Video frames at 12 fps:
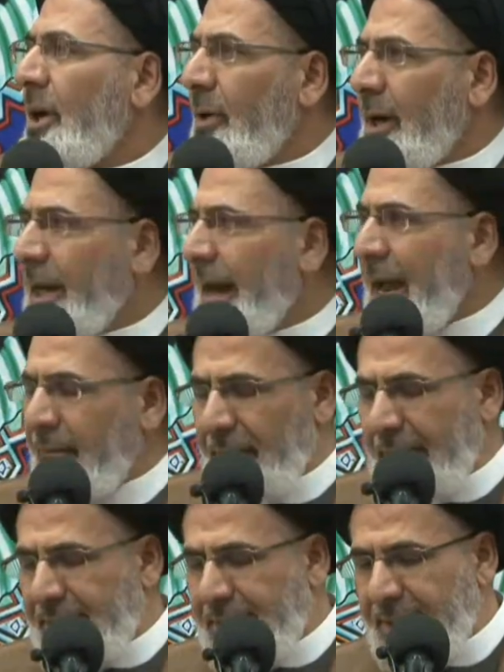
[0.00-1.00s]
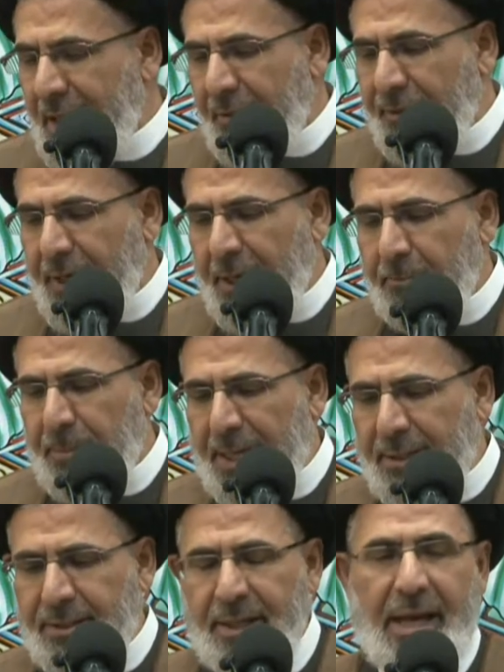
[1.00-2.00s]
lower life is nothing
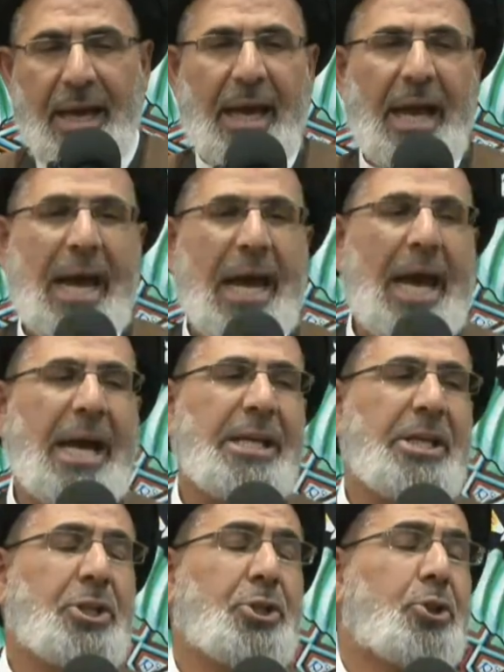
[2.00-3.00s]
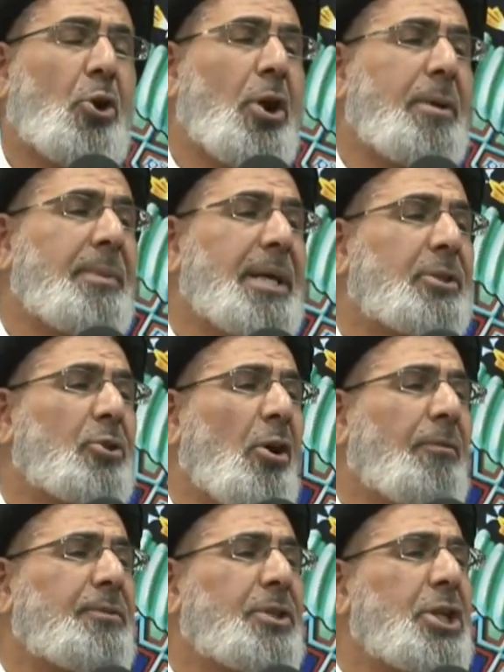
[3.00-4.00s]
but an enjoyment
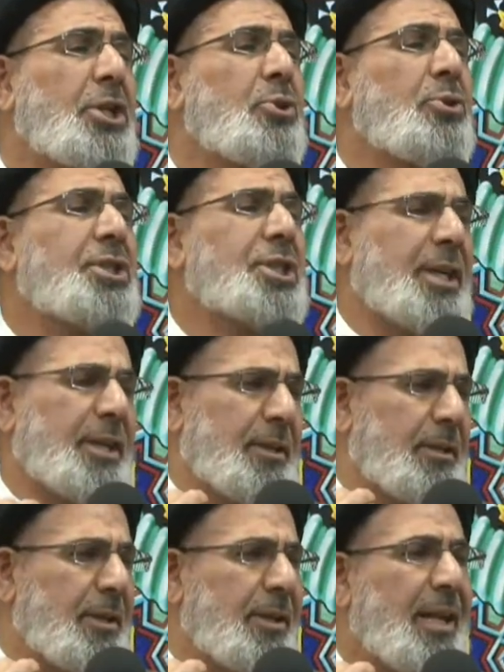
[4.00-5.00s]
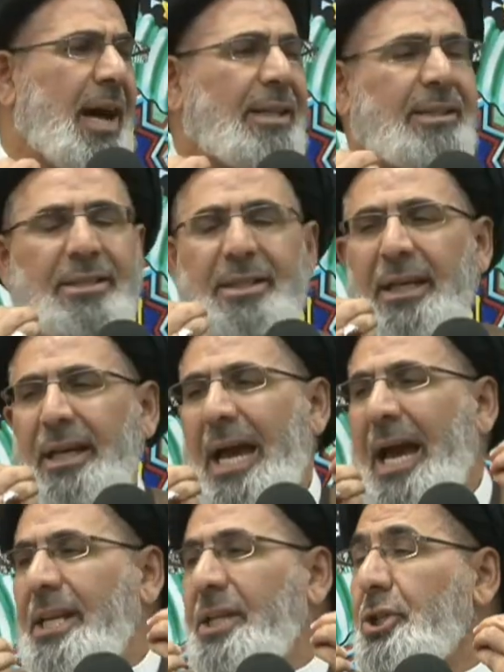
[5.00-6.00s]
of delusion, not
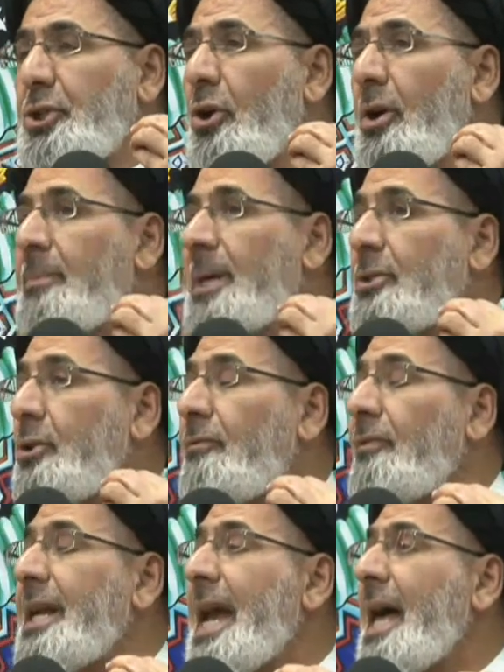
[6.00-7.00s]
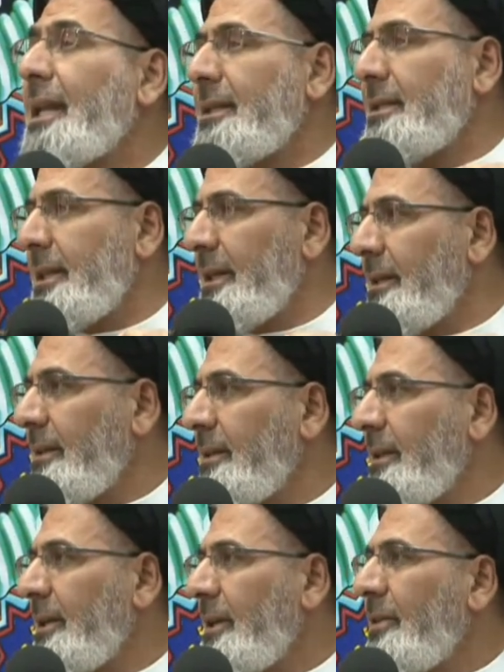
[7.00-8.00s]
an enjoyment of reality.
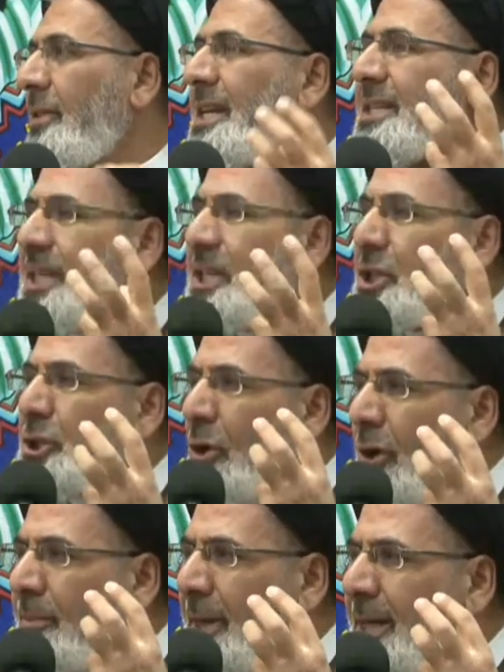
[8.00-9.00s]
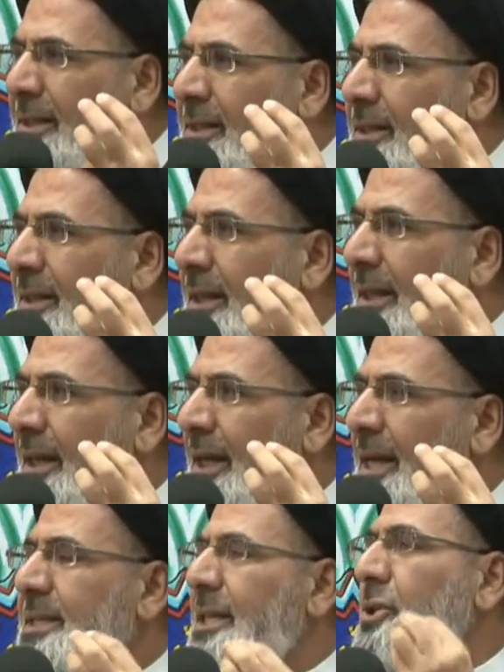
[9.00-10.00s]
This enjoyment
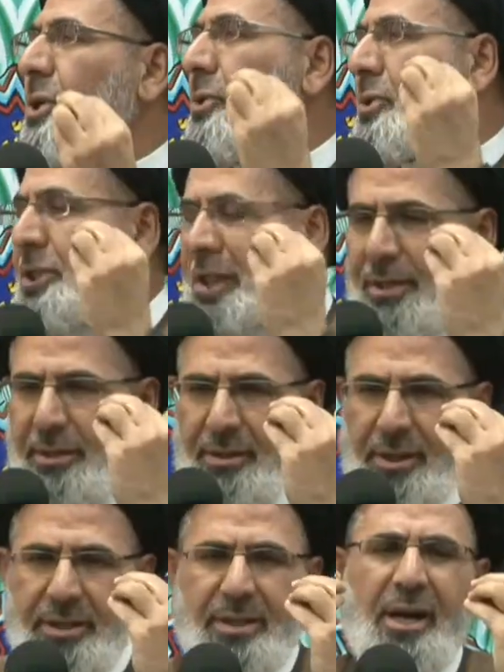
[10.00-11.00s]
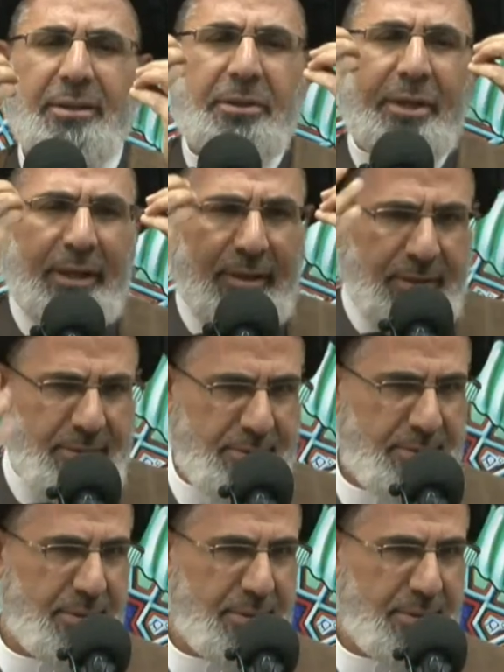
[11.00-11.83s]
is a delusion, is not real.